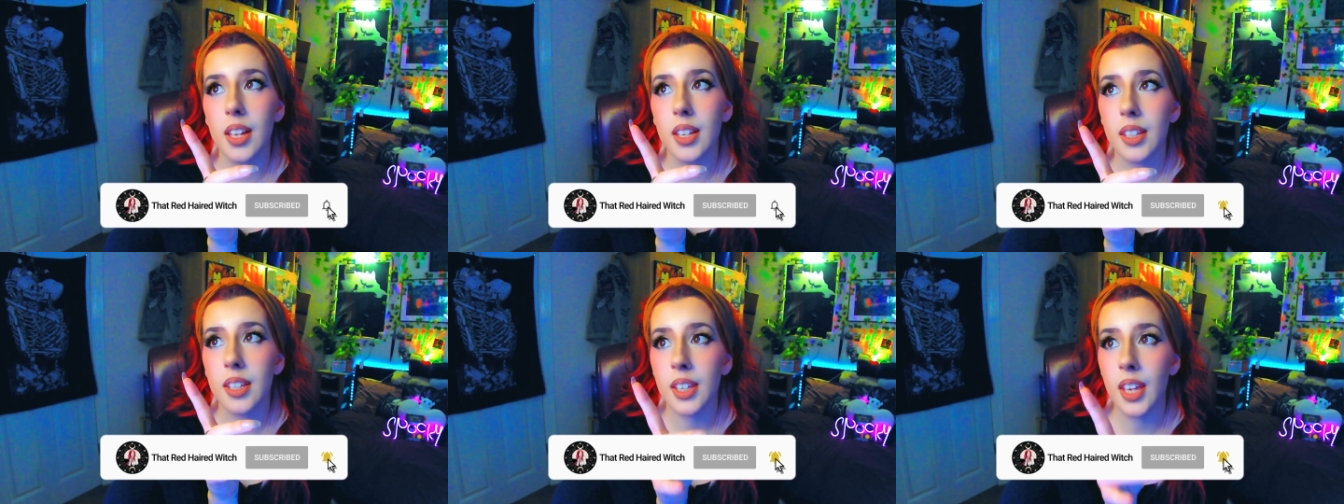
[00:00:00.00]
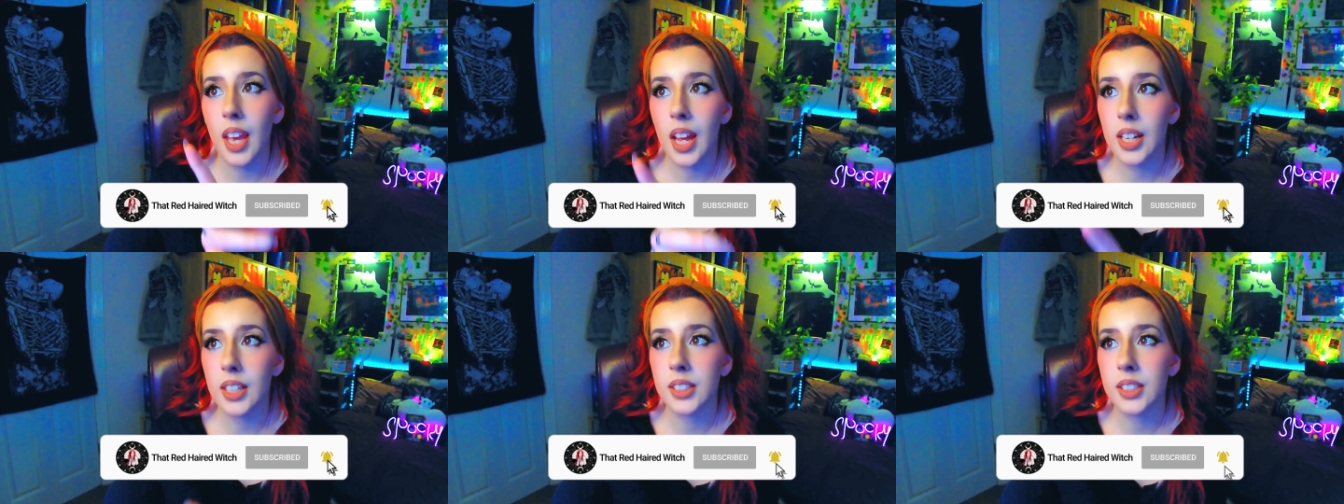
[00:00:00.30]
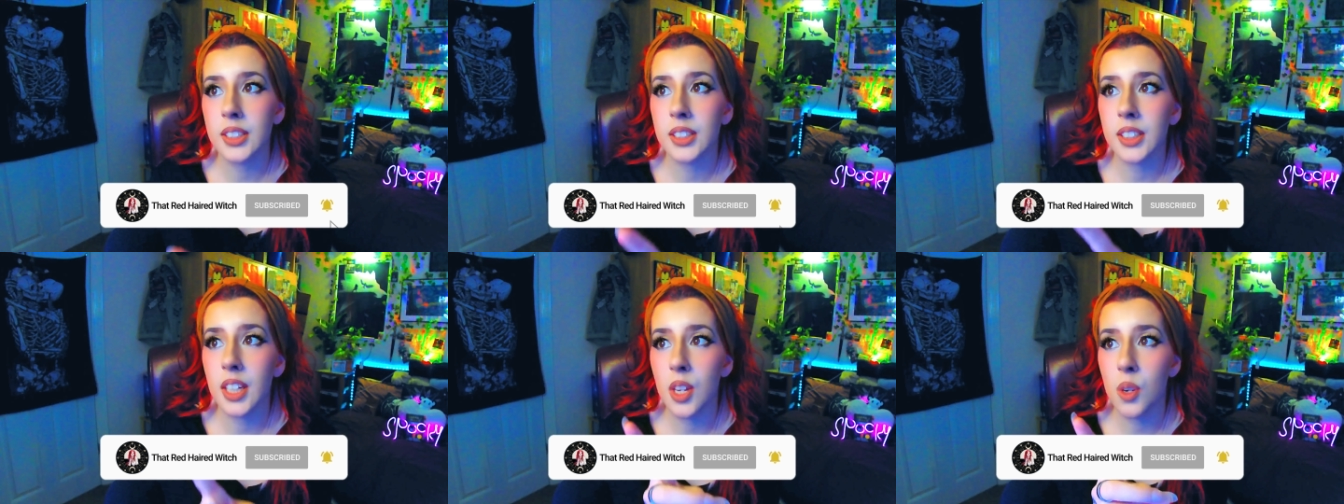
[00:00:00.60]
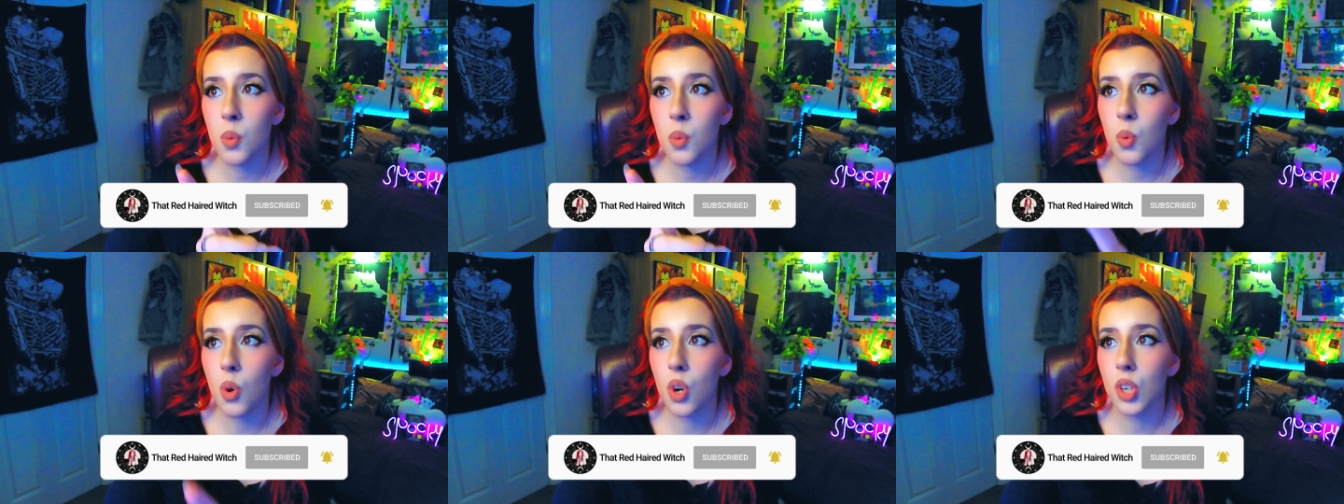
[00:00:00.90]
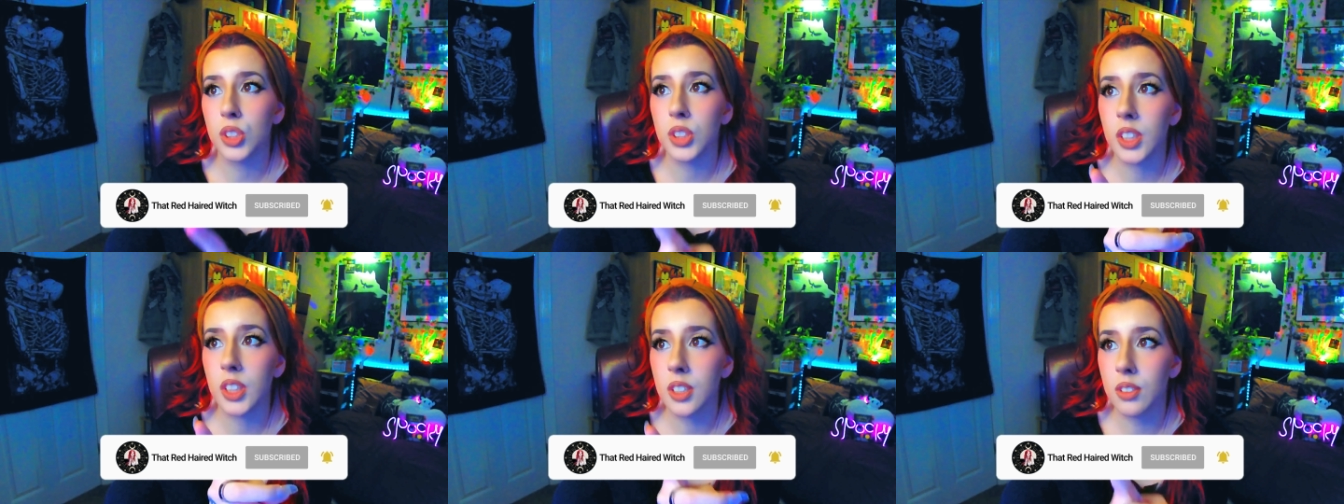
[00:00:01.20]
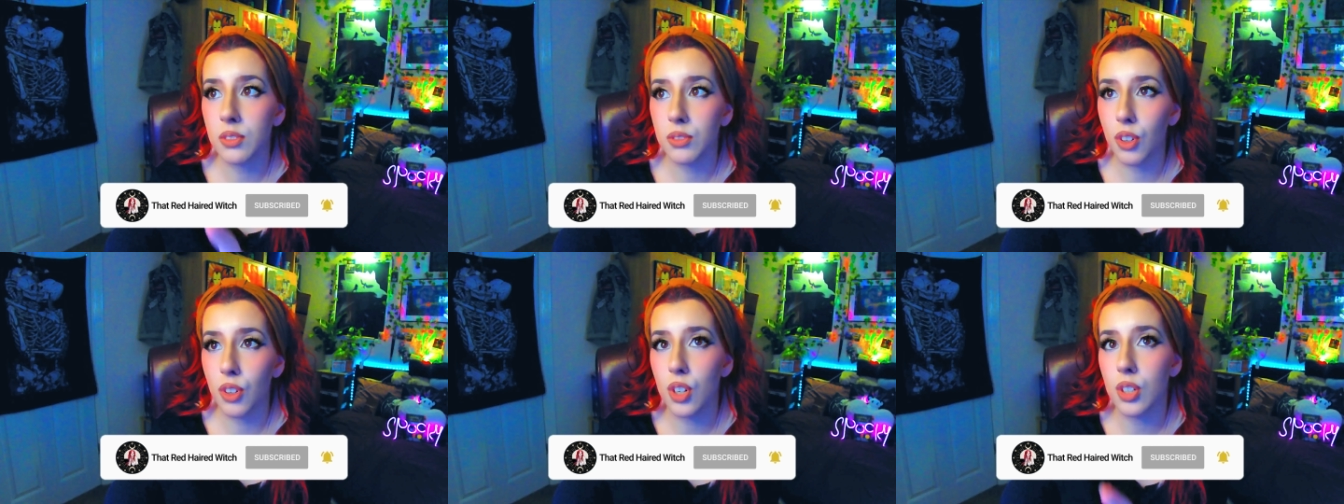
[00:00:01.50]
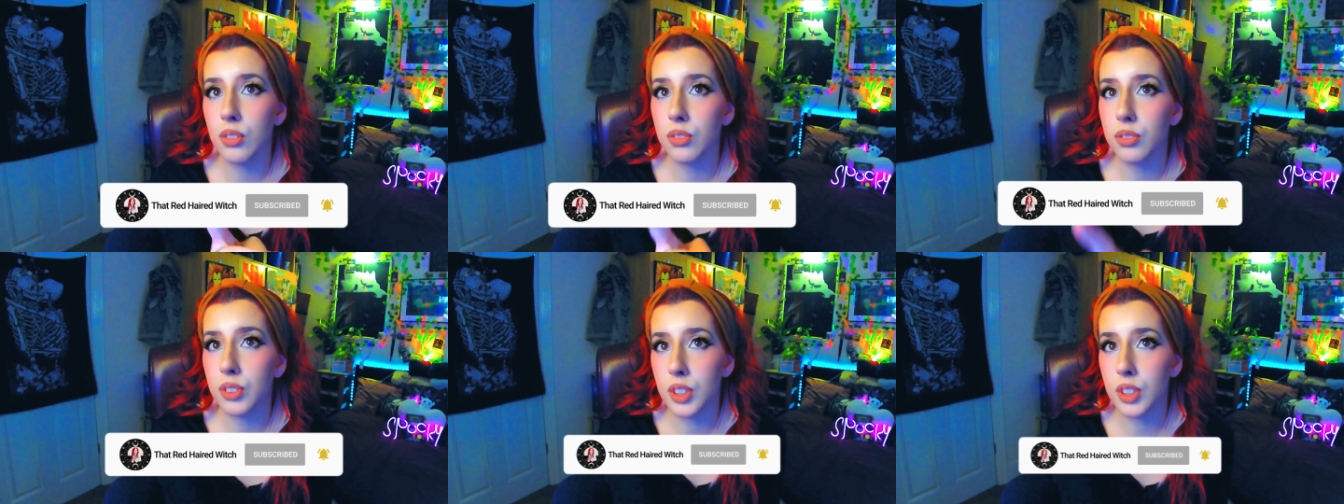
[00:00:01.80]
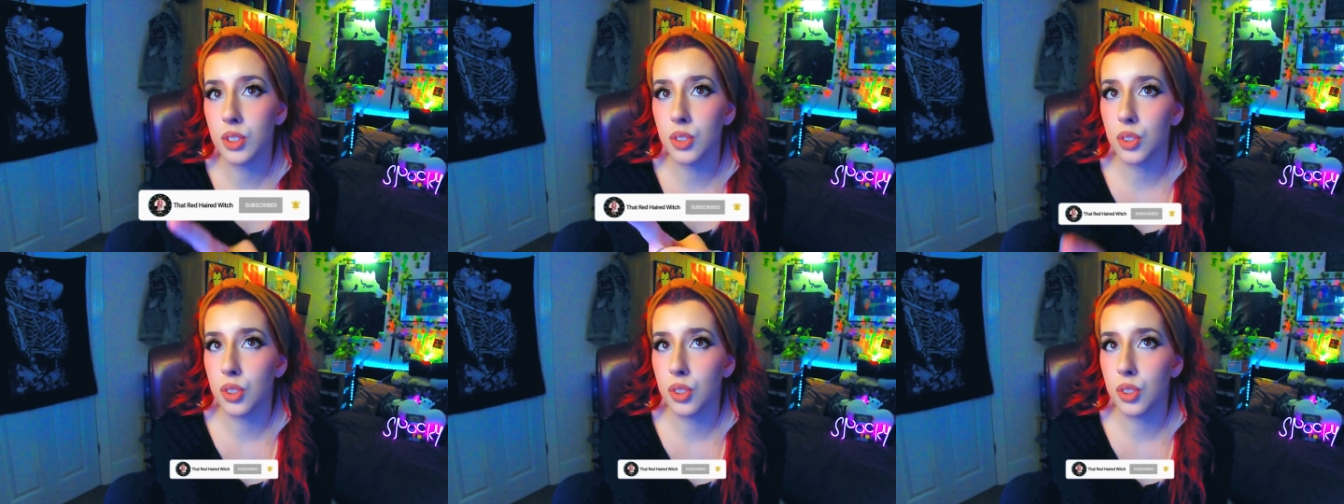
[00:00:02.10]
Kelsi was involving